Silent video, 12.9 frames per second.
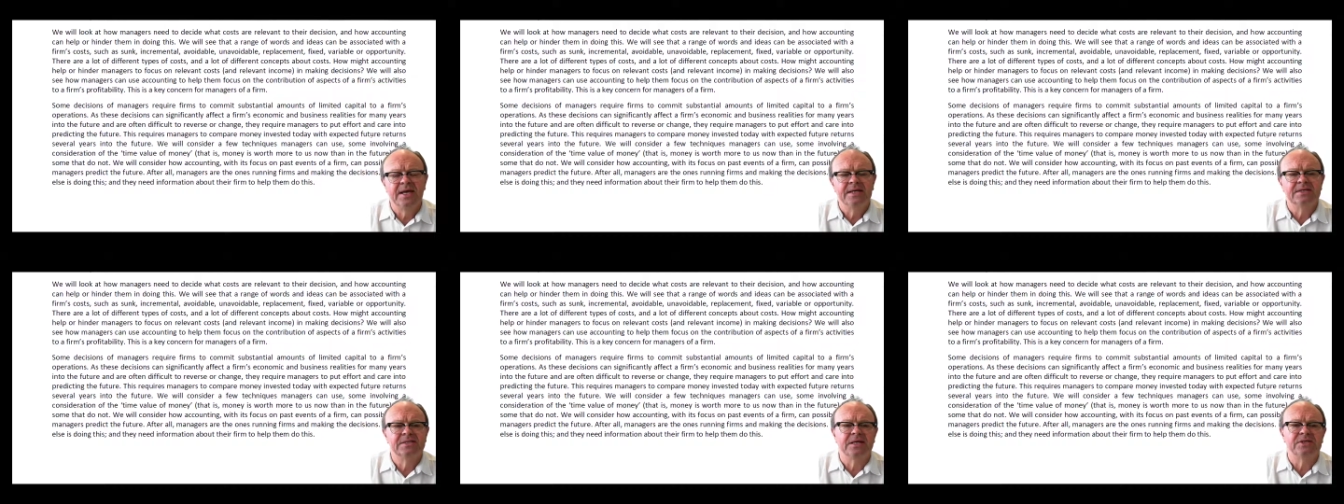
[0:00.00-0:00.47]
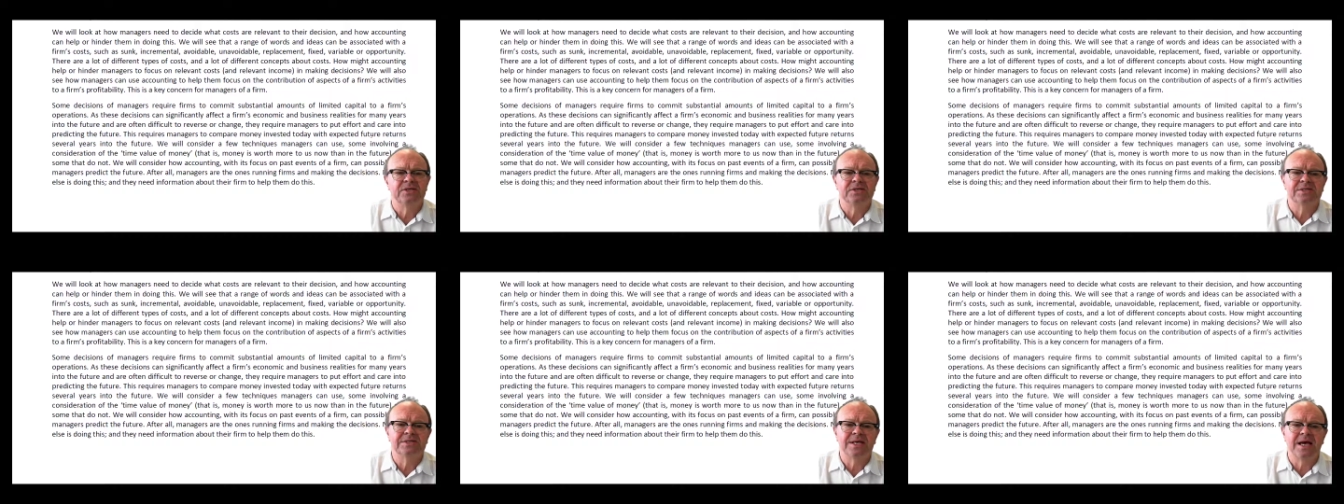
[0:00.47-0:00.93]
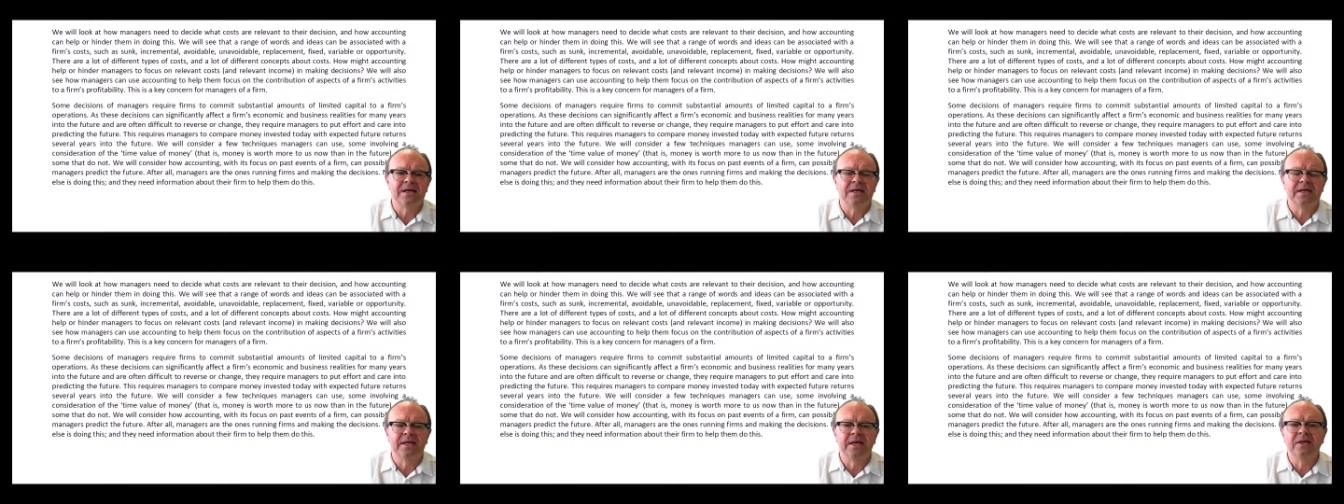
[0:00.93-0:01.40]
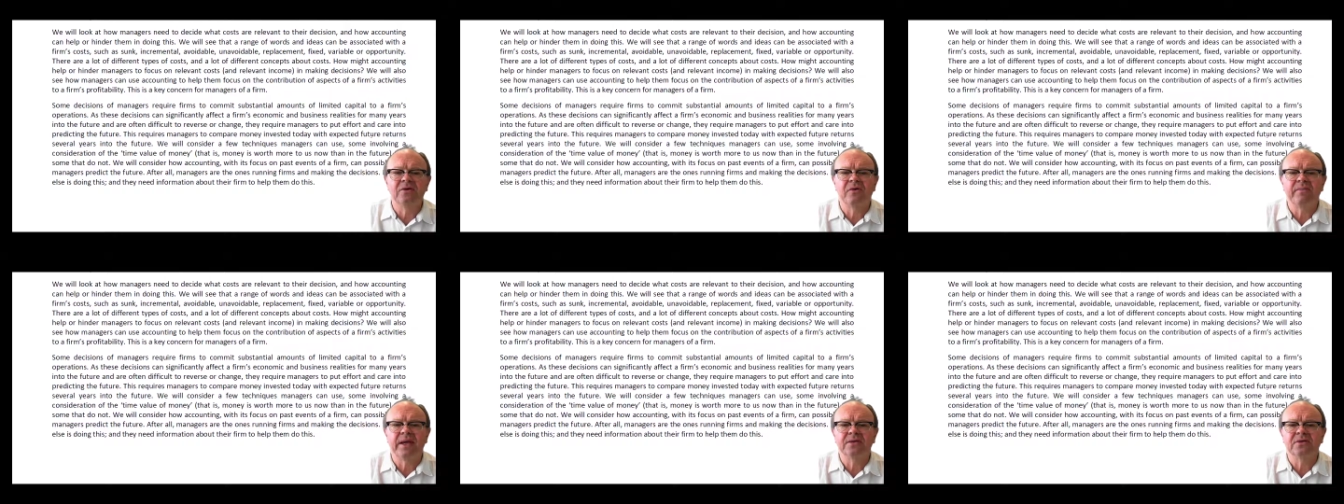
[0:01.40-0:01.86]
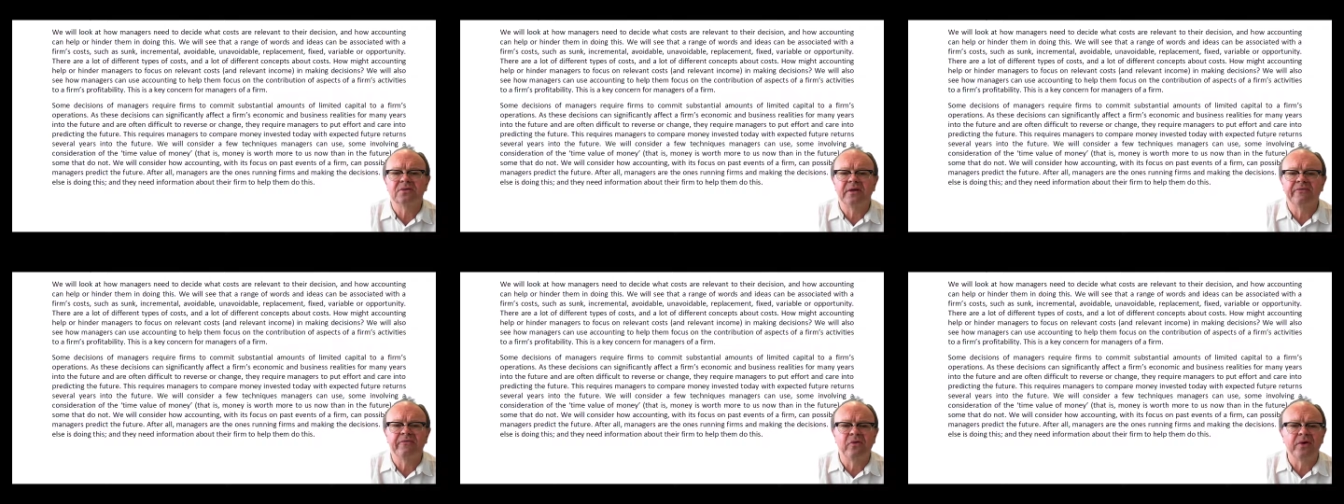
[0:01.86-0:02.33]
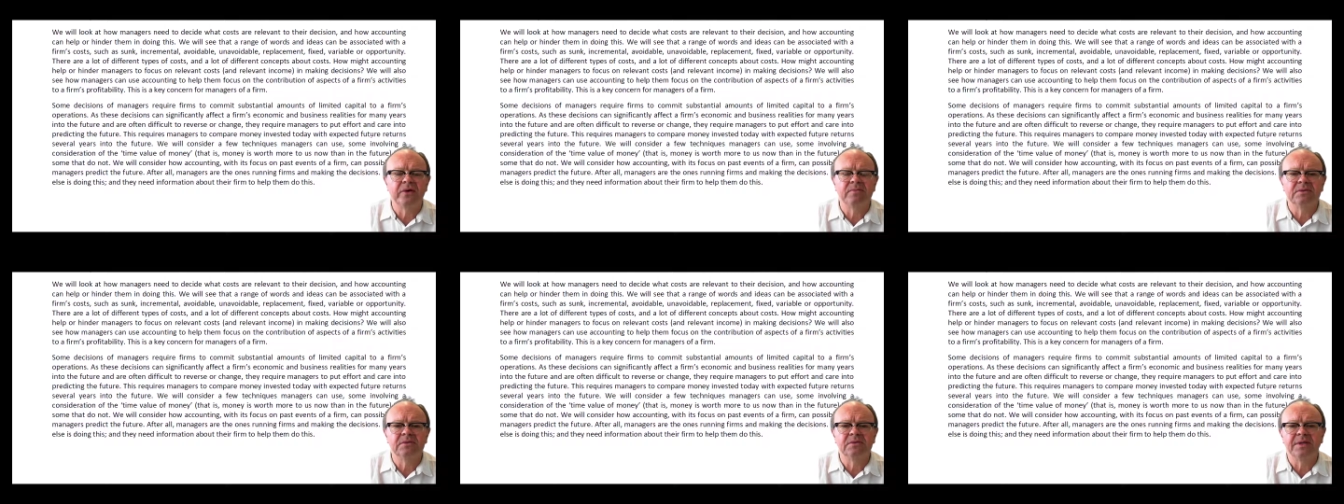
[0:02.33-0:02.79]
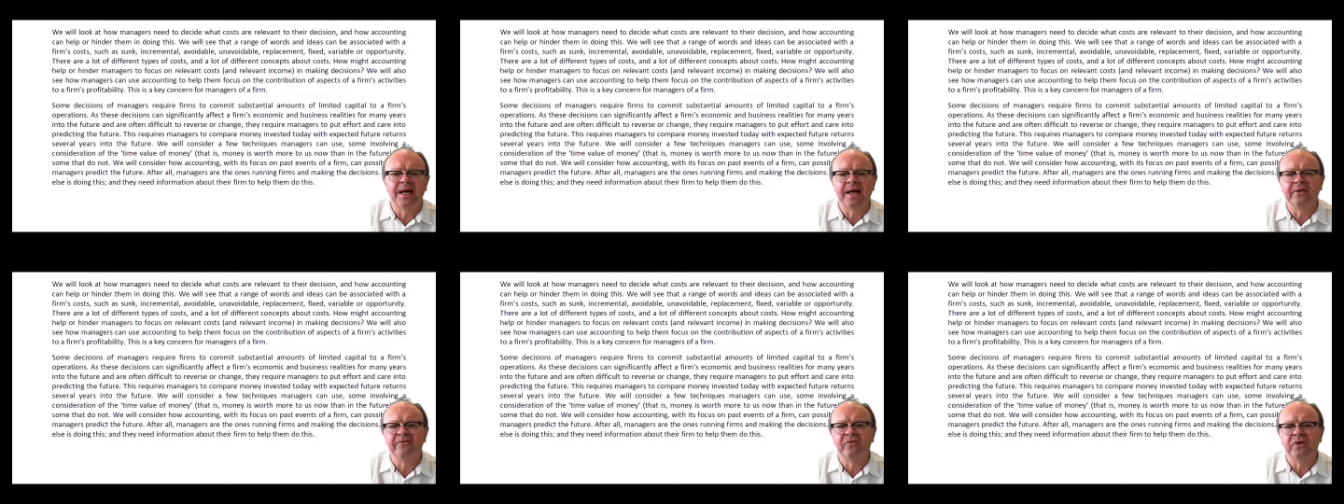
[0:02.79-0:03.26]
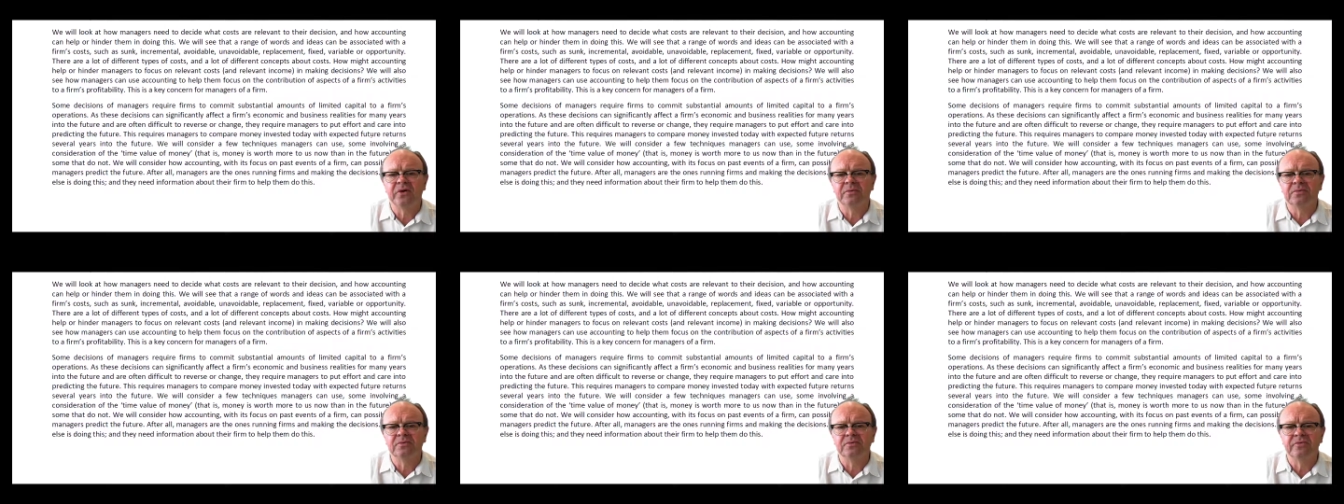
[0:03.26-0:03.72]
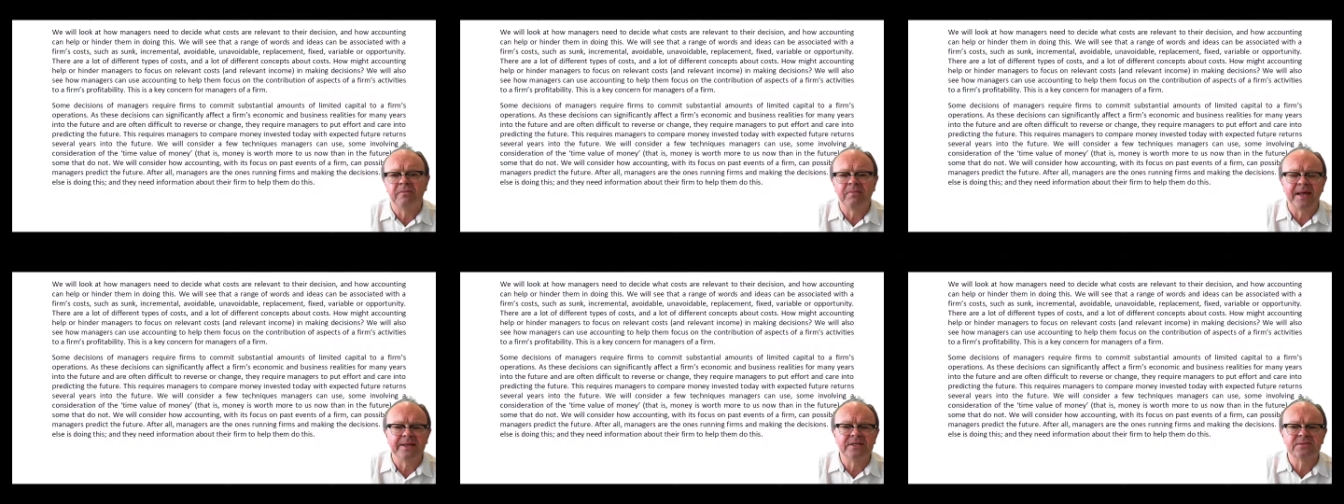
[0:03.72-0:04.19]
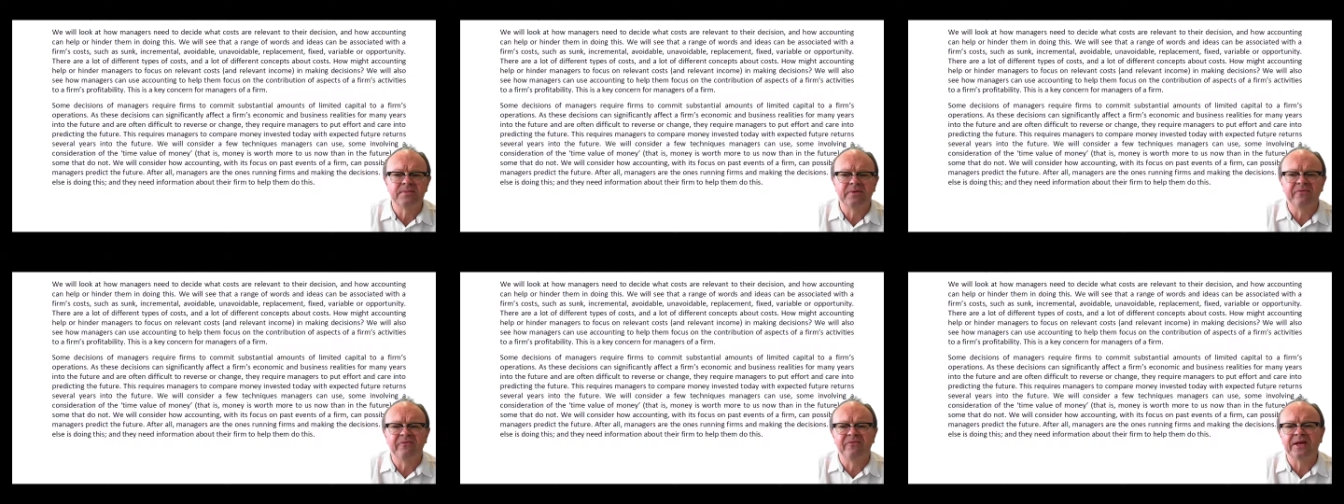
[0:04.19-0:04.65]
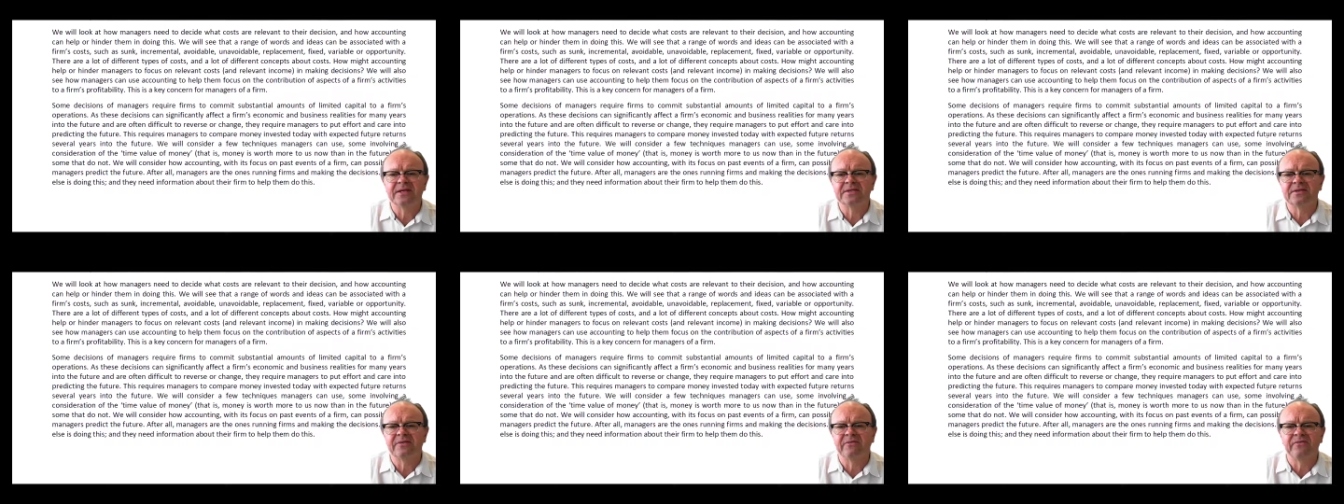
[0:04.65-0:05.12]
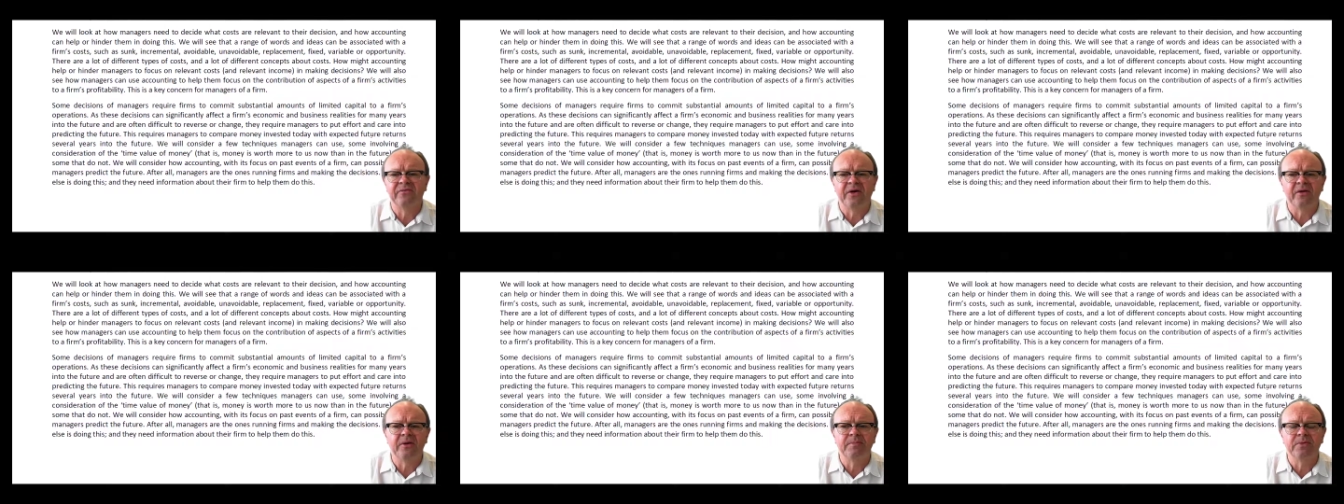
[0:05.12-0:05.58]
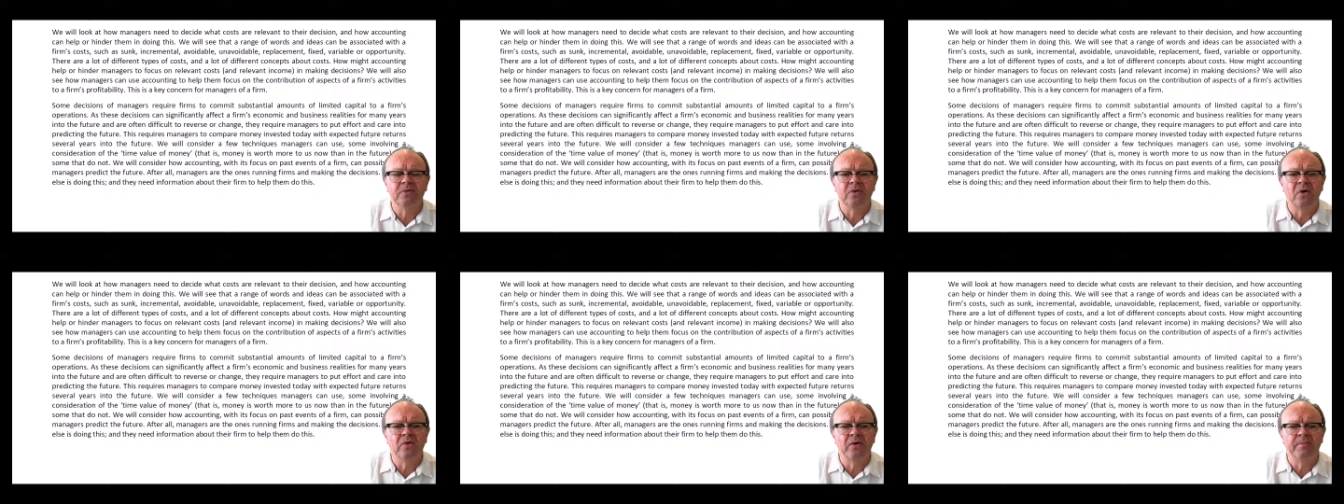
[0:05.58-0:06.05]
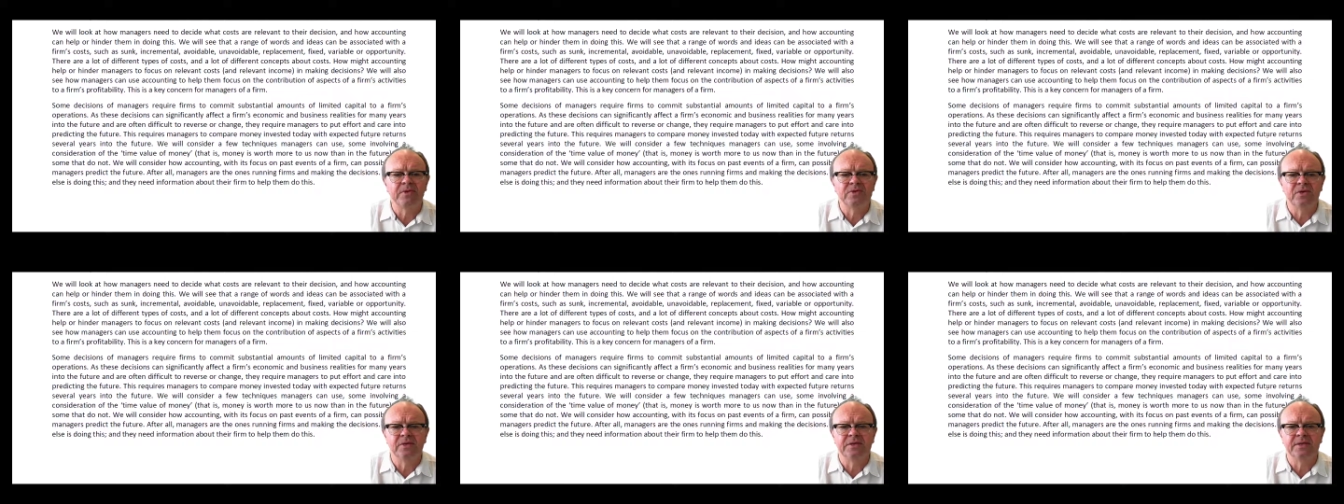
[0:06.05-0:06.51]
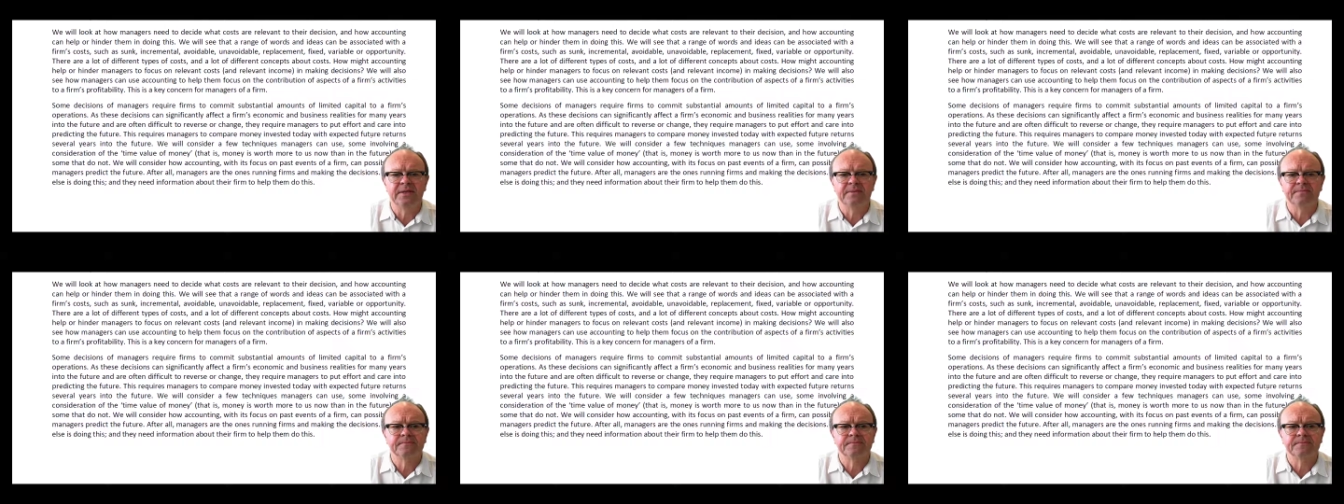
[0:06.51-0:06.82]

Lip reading: such as sunk, incremental, avoidable, unavoidable, replacement, fixed, variable, or opportunity.